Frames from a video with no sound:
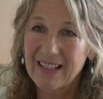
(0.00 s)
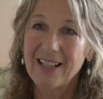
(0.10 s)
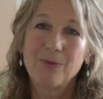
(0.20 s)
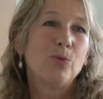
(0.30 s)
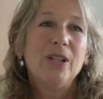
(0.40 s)

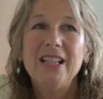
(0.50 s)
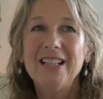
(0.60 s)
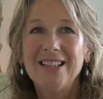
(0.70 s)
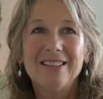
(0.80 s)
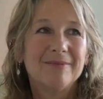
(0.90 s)
That
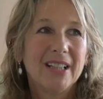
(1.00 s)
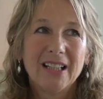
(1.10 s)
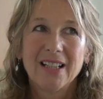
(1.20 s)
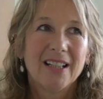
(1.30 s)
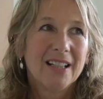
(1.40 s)
we
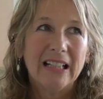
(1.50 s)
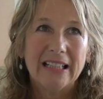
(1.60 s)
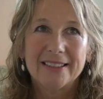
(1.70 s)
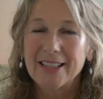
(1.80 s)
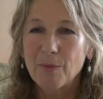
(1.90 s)

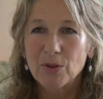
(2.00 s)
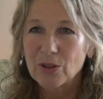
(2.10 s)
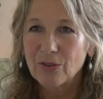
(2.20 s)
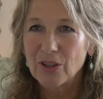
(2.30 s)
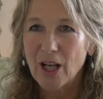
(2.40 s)
somehow
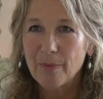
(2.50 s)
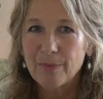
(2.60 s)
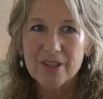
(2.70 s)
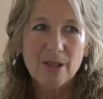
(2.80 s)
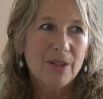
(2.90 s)
screwed
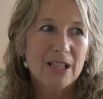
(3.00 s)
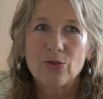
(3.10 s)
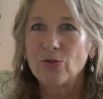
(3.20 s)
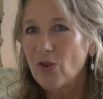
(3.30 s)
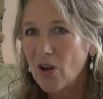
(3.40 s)
up,
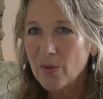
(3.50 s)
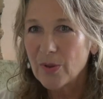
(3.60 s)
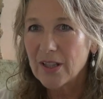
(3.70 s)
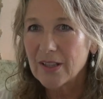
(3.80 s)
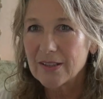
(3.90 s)
something's wrong
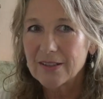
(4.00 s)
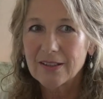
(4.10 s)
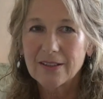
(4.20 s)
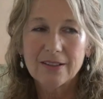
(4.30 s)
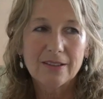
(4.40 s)
with
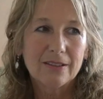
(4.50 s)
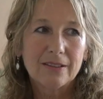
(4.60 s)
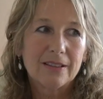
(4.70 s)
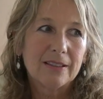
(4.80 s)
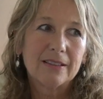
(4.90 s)
us,
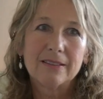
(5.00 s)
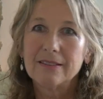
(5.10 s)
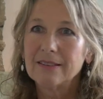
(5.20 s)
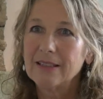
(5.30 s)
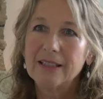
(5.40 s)

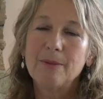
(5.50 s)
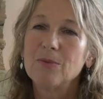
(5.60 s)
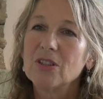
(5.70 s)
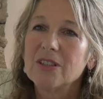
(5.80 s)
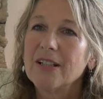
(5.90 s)
I'm
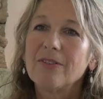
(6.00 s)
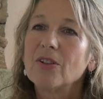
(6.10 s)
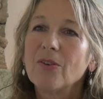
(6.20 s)
just never